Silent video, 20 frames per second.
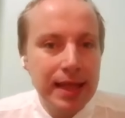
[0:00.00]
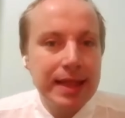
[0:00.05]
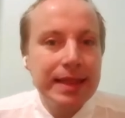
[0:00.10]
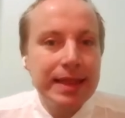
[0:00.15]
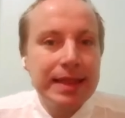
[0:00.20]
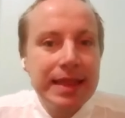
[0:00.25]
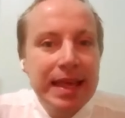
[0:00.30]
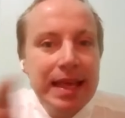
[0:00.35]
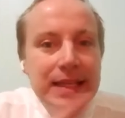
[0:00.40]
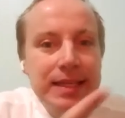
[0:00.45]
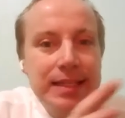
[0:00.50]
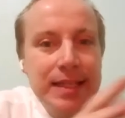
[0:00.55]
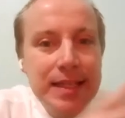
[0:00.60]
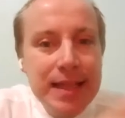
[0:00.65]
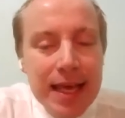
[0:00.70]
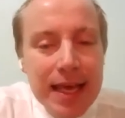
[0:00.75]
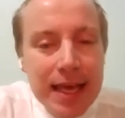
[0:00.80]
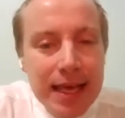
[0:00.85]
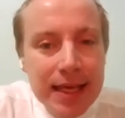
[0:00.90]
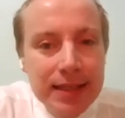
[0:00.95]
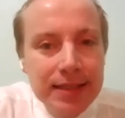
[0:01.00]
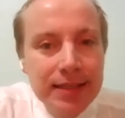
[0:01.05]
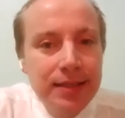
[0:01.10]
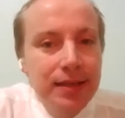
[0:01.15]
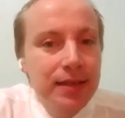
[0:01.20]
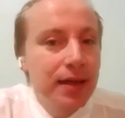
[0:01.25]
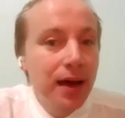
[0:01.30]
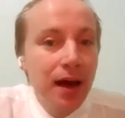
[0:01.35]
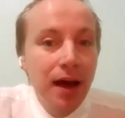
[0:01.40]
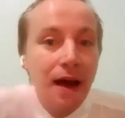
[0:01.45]
These
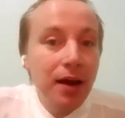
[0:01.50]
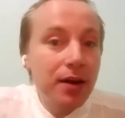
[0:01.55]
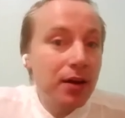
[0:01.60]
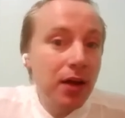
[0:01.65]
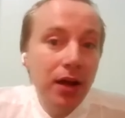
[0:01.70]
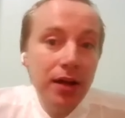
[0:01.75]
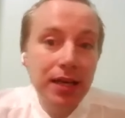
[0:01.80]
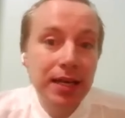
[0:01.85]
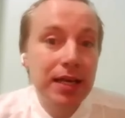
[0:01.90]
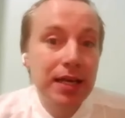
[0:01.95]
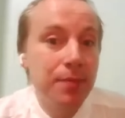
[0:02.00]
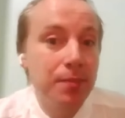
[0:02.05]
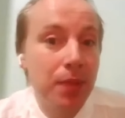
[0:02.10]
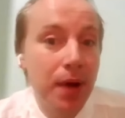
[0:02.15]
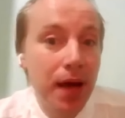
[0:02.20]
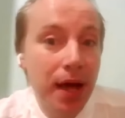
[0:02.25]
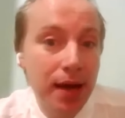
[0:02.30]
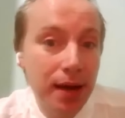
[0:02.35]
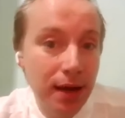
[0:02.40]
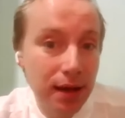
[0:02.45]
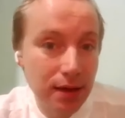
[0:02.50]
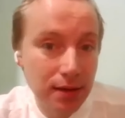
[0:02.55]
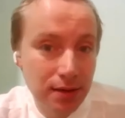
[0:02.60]
things are not in Nibbāna.